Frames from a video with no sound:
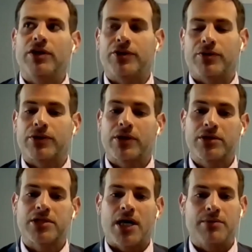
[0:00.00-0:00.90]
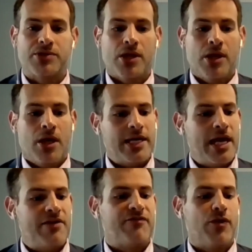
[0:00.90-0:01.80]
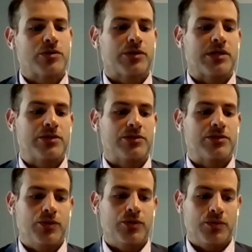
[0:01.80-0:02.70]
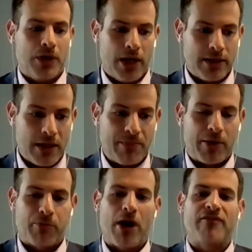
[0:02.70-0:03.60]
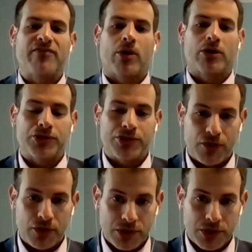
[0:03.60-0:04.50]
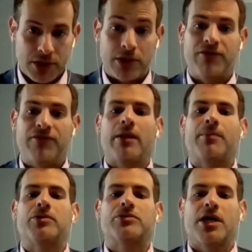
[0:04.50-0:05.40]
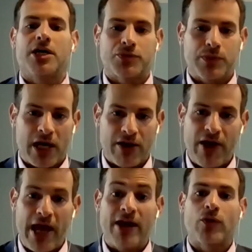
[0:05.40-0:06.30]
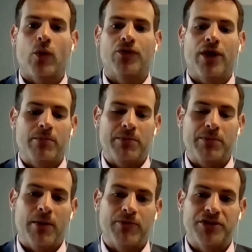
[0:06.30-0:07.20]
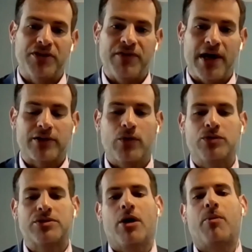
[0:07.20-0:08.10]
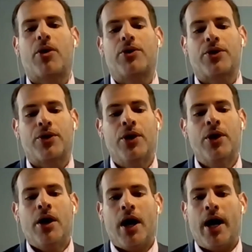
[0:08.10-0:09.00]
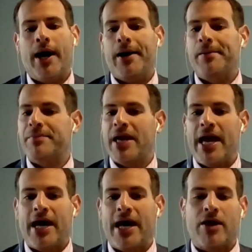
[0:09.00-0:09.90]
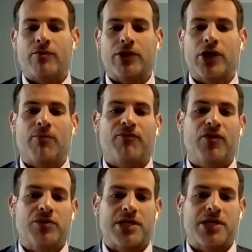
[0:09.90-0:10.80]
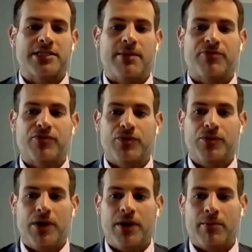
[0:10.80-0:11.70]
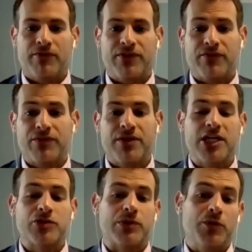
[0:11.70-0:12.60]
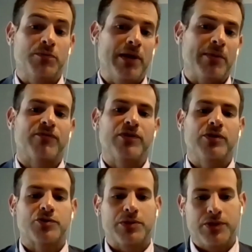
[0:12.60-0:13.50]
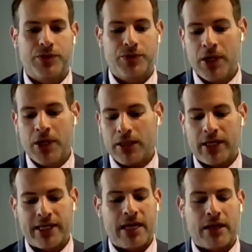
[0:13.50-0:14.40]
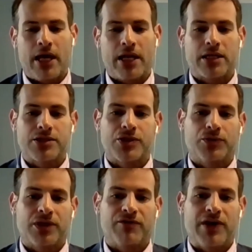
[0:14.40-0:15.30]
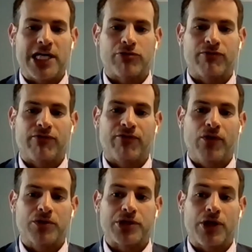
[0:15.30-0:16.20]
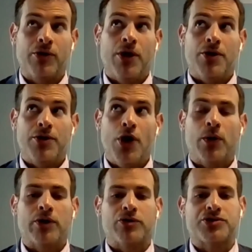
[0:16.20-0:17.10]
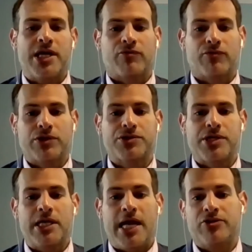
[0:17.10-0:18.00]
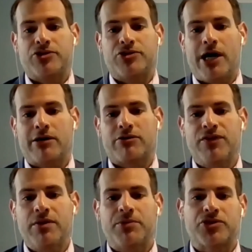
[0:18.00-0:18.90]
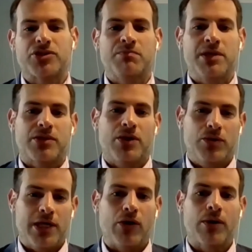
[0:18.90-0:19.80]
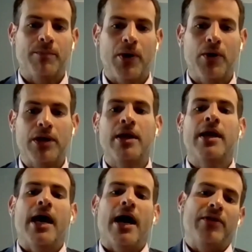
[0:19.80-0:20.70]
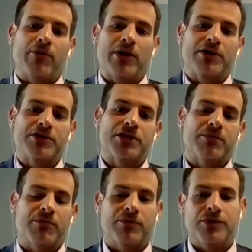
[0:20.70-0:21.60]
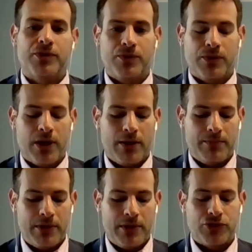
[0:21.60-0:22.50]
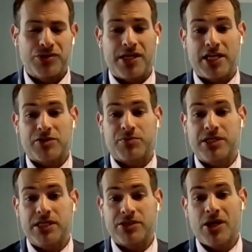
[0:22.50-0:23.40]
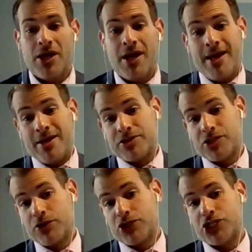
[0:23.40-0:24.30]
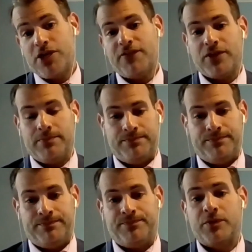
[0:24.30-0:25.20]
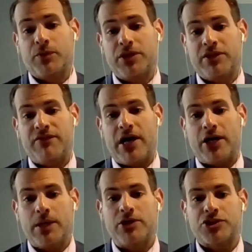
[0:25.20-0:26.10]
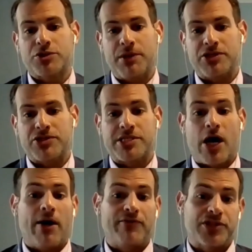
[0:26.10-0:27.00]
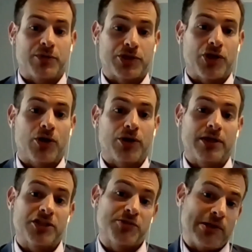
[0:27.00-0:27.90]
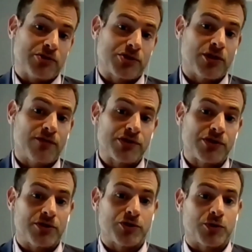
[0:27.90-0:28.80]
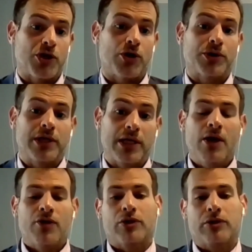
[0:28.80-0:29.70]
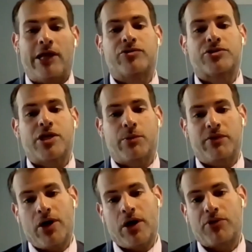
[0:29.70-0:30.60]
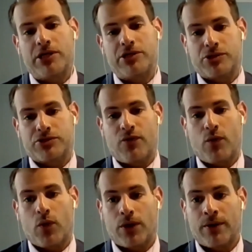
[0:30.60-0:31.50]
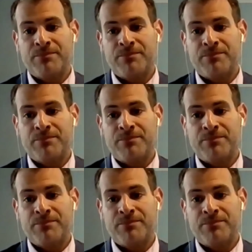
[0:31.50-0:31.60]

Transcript: during the good times. Again, folks looking to get better profit margins, folks looking to develop hotels. We kind of handhold them. We become their de facto hotel partner and really help folks concept through a number of different things. We do PIP reviews. We do, again, a lot of consulting advisory for folks that know and understand real estate and their geography, but just miss the hotel component, and they bring us in to introduce that expertise. So the shift within the valuation space is now obviously we're targeting special servicers, we're targeting the lenders that we've done appraisals for